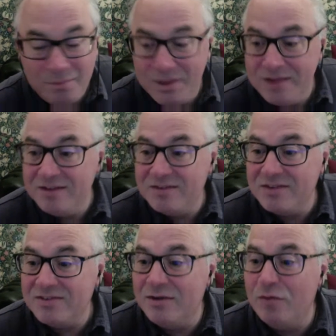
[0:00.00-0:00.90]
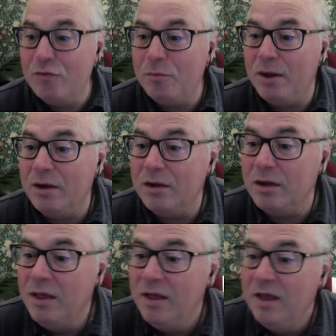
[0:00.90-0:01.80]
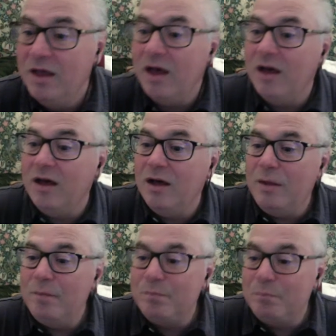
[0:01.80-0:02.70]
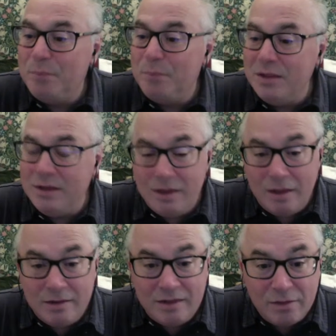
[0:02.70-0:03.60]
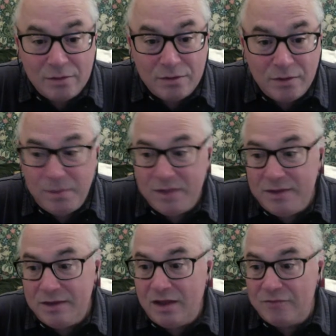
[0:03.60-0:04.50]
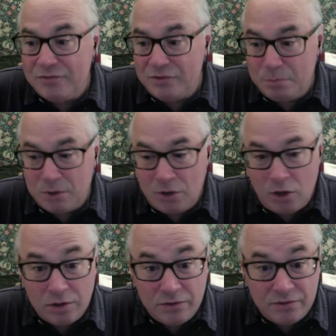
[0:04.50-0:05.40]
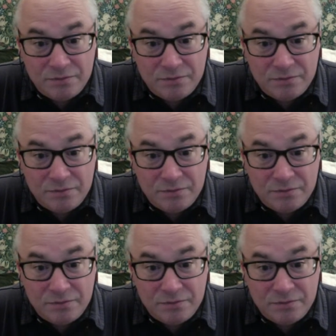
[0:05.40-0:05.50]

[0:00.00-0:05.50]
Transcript: Billy is a silver bug. Uh, Billy, the other thing Billy loves is bananas.